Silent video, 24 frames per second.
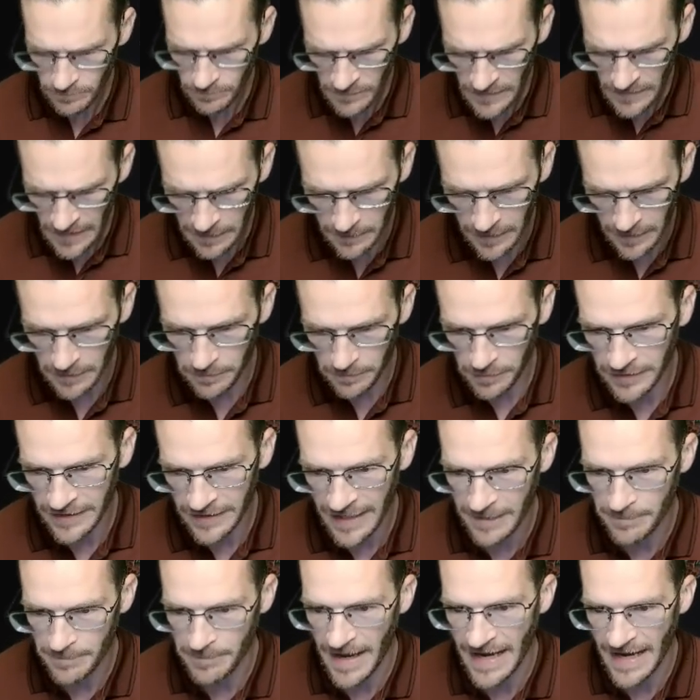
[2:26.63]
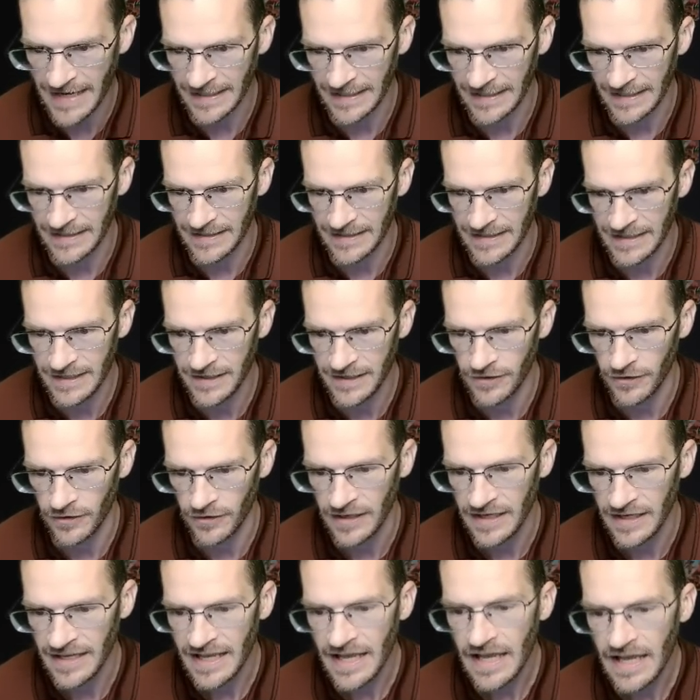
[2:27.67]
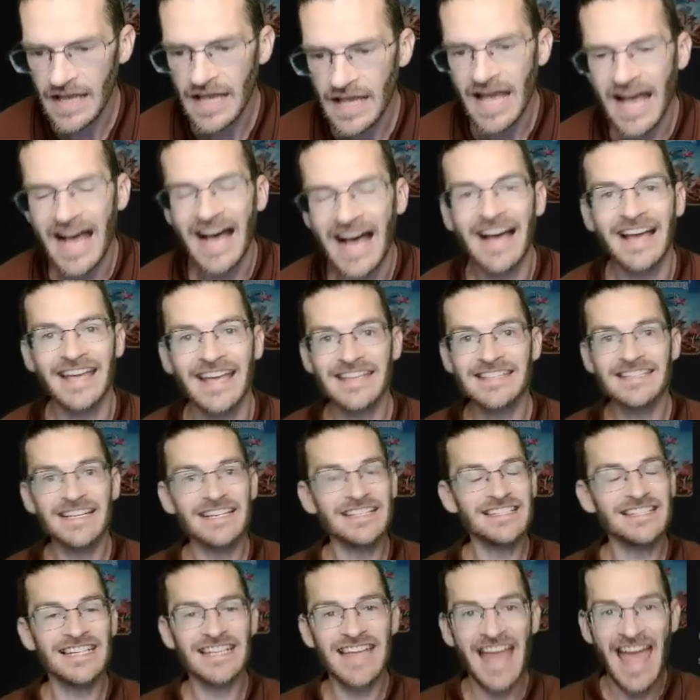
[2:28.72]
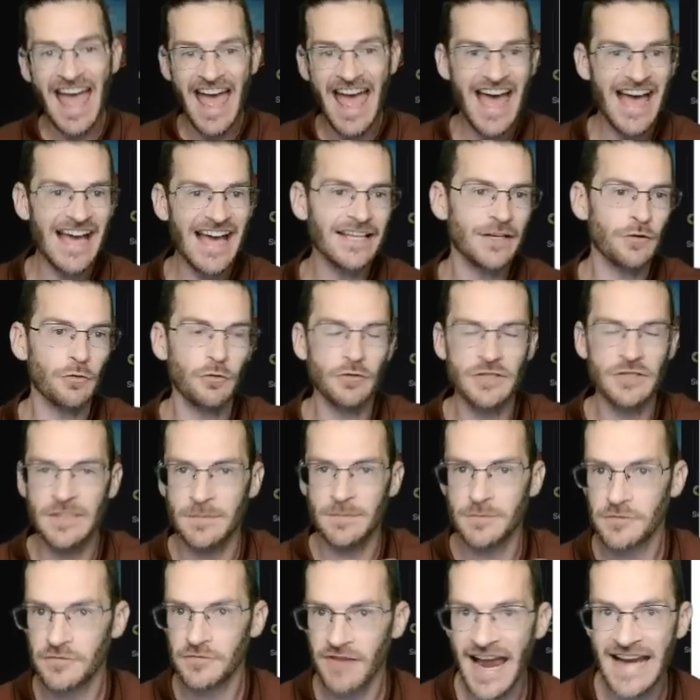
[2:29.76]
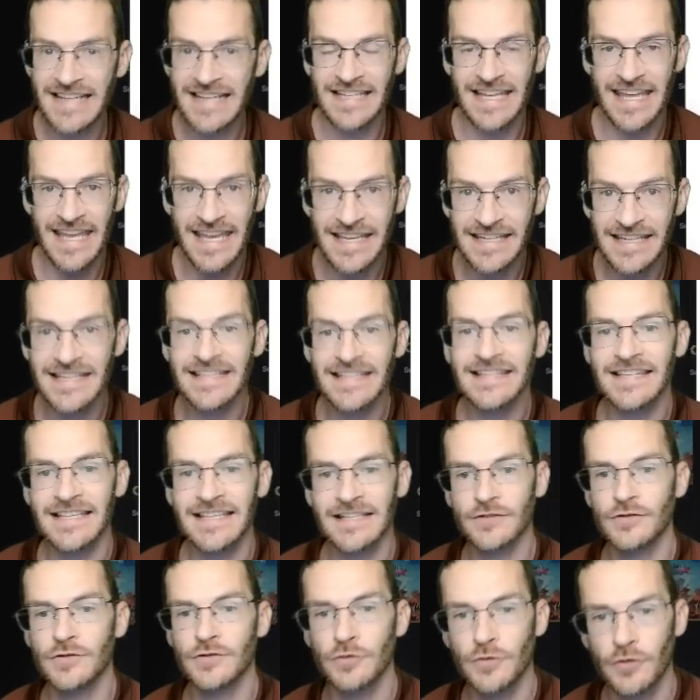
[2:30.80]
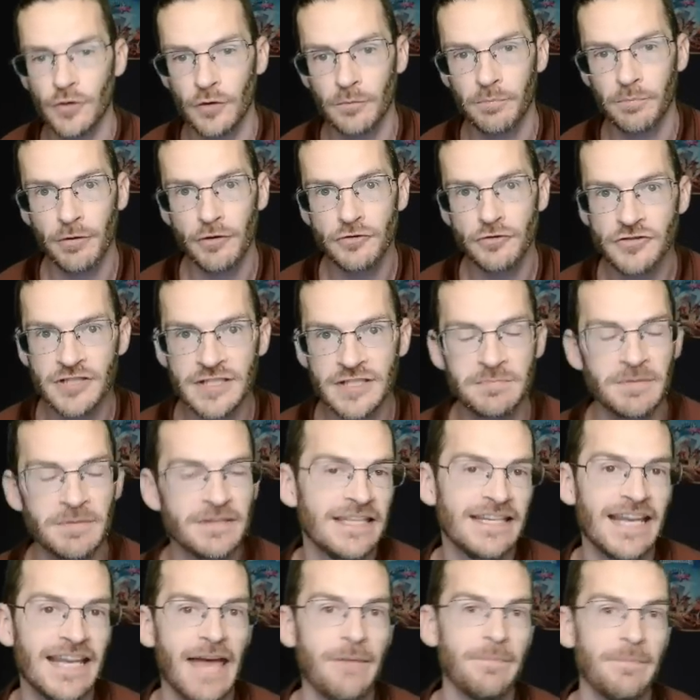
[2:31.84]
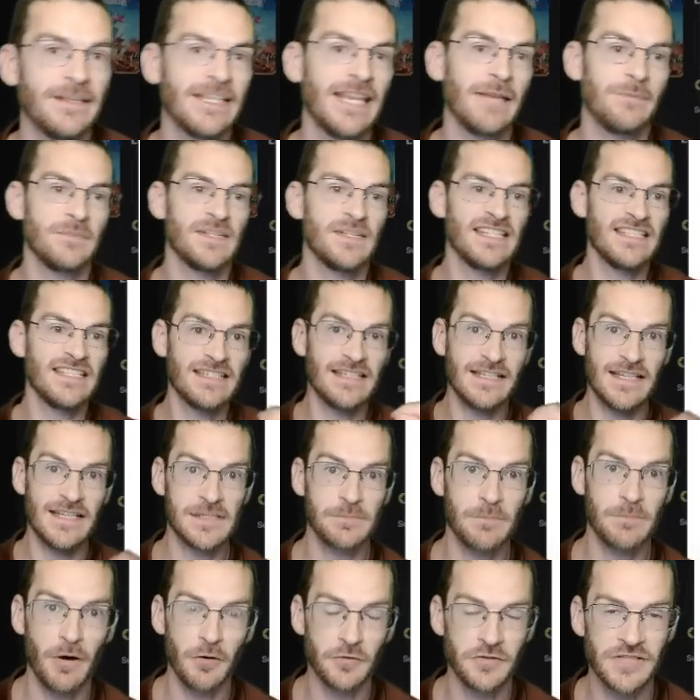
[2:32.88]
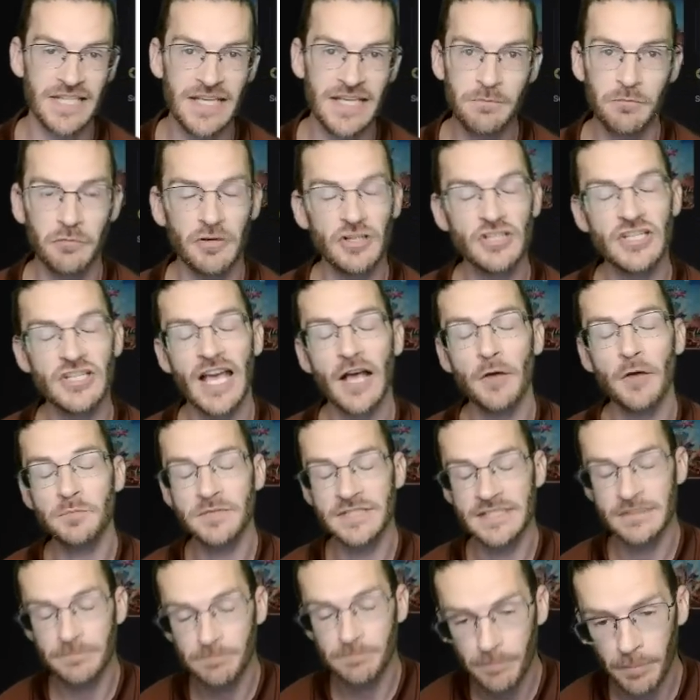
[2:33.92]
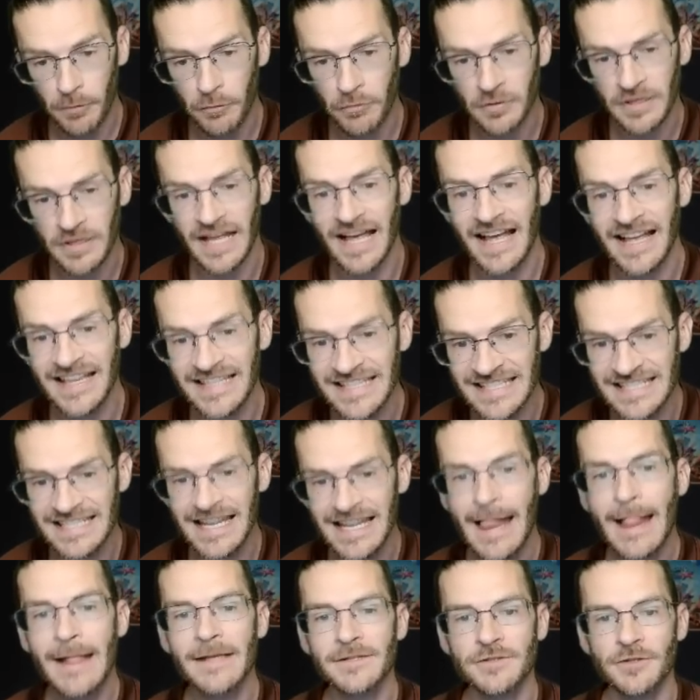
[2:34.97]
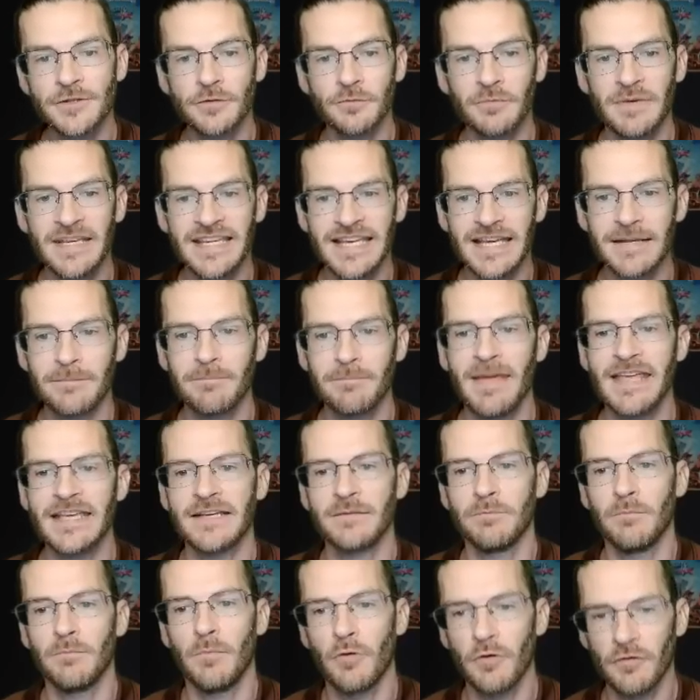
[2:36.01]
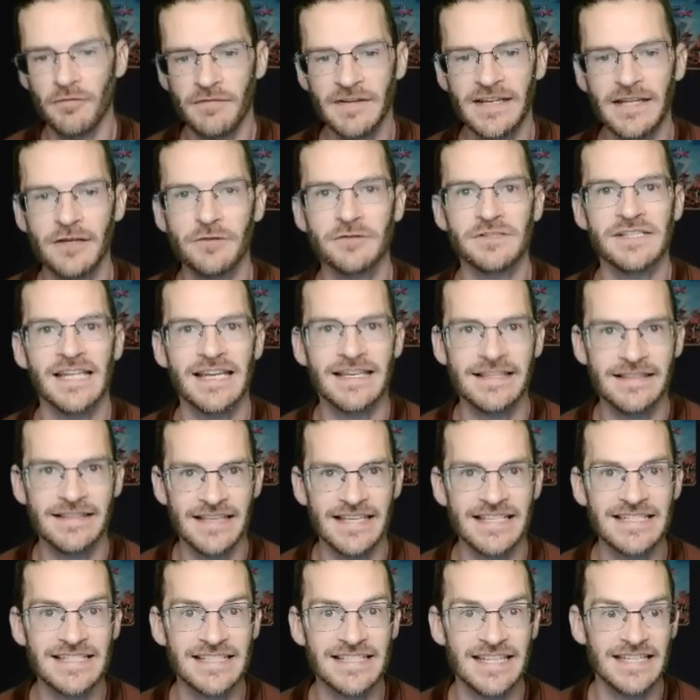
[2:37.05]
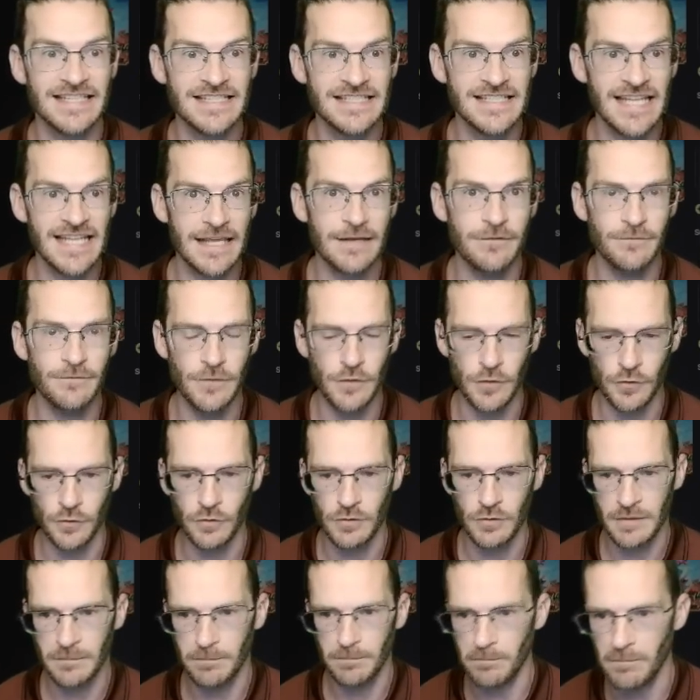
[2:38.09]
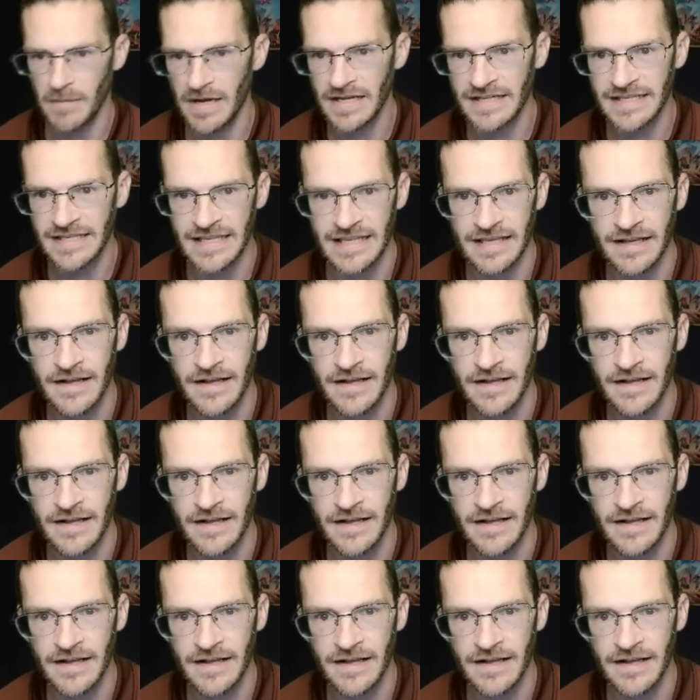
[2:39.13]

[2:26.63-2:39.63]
I'm going to put that back in here. It doesn't add or subtract anything to your purchase, but then Epic Games sends us a small tip, which helps support us so that we can make more videos like this that save you money.